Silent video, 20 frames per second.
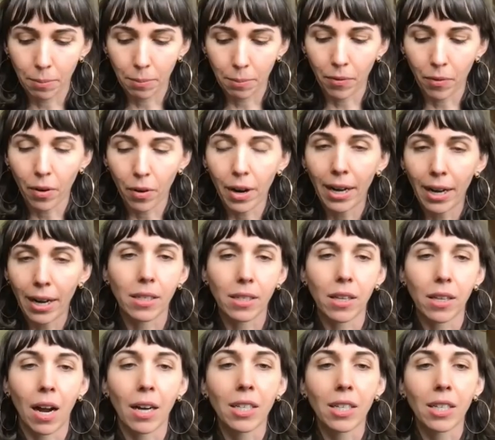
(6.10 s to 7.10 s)
Before I
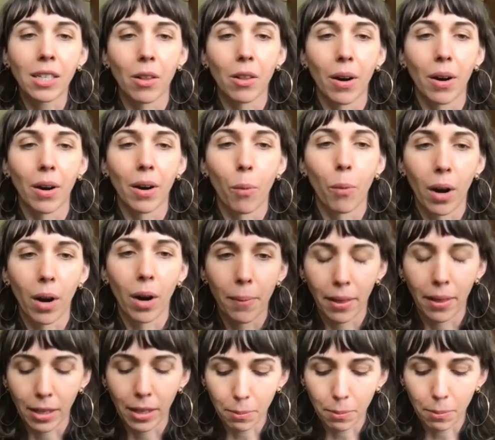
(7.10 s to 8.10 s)
talk to Lauren more
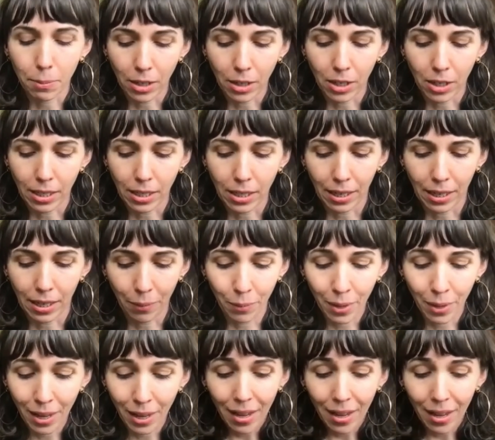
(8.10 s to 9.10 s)
about this project, I
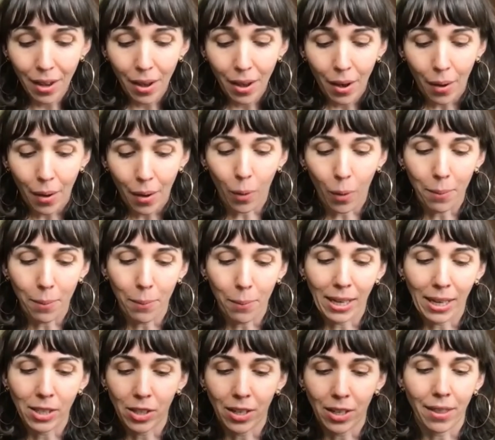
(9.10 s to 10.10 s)
want to
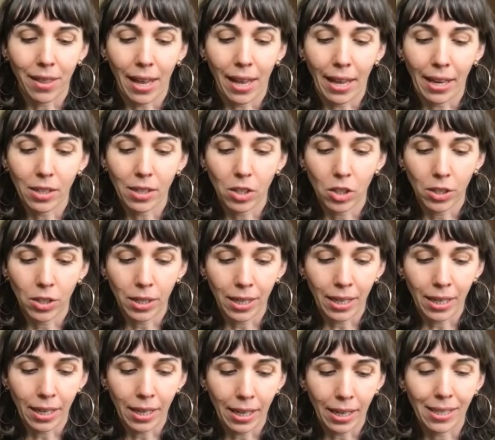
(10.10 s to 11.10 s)
mention that
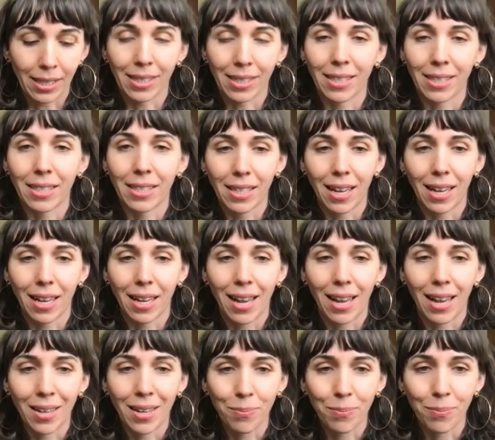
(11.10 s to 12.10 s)
she is
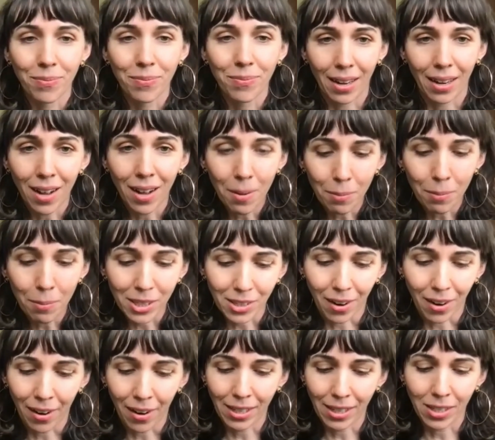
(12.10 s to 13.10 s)
an accomplished
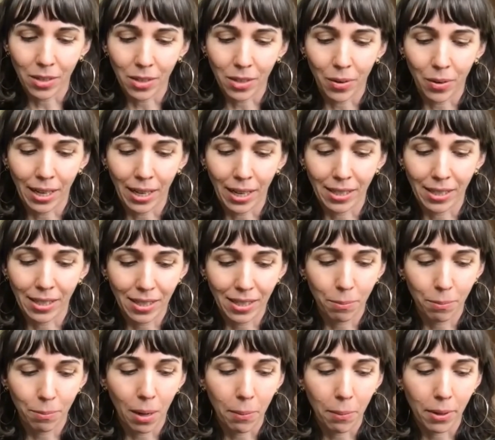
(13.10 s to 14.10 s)
artist who has
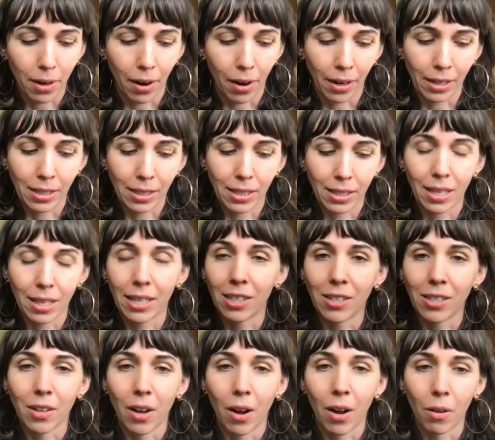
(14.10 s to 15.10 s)
public art
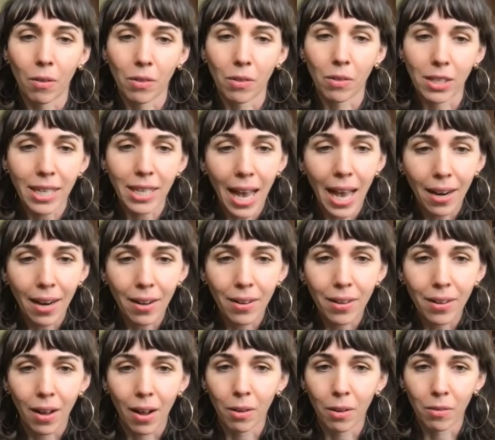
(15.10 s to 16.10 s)
installations all over Seattle,
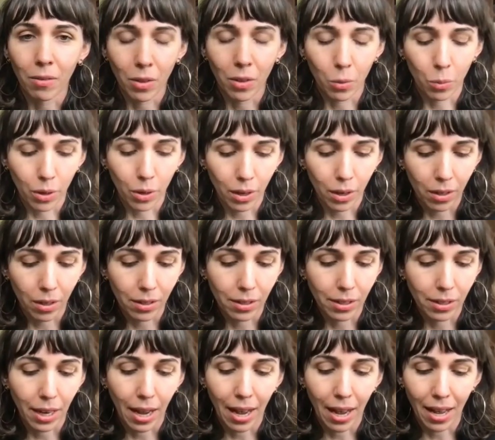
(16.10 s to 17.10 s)
all over the
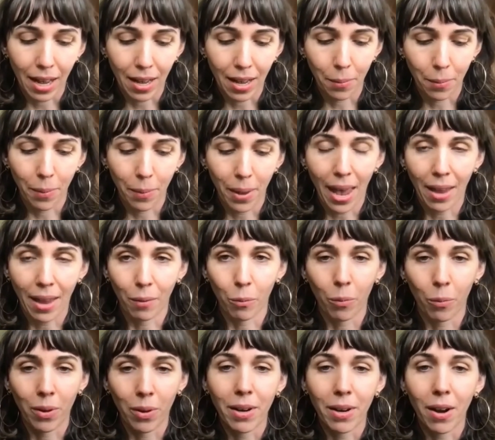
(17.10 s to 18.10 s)
world.
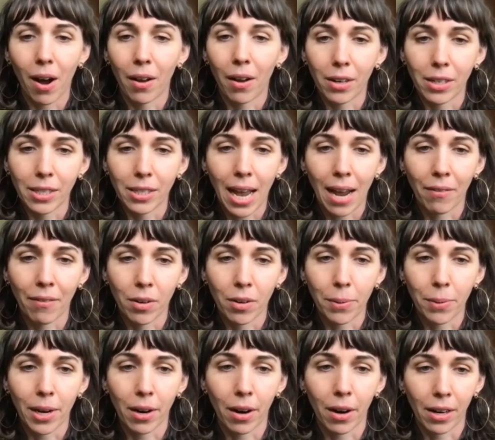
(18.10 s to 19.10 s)
And we've been honored to have her
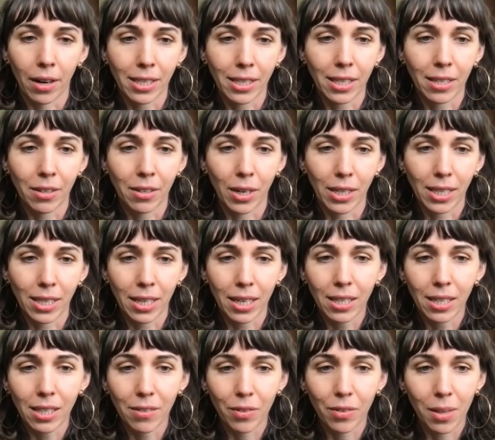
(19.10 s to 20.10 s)
be our artist in
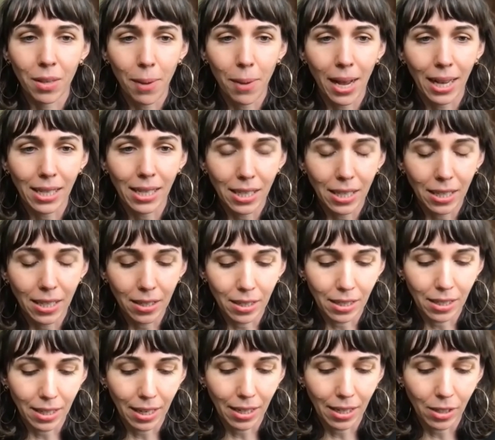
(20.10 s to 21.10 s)
residence for the past year
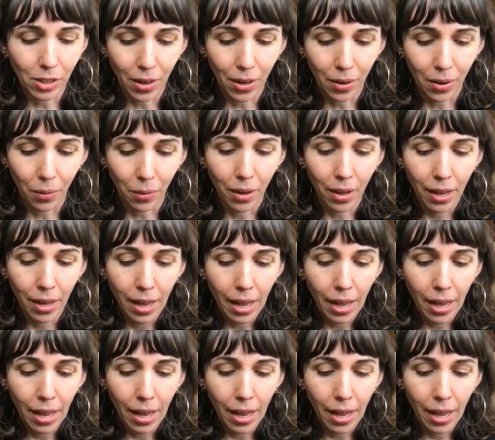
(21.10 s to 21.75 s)
at Densho.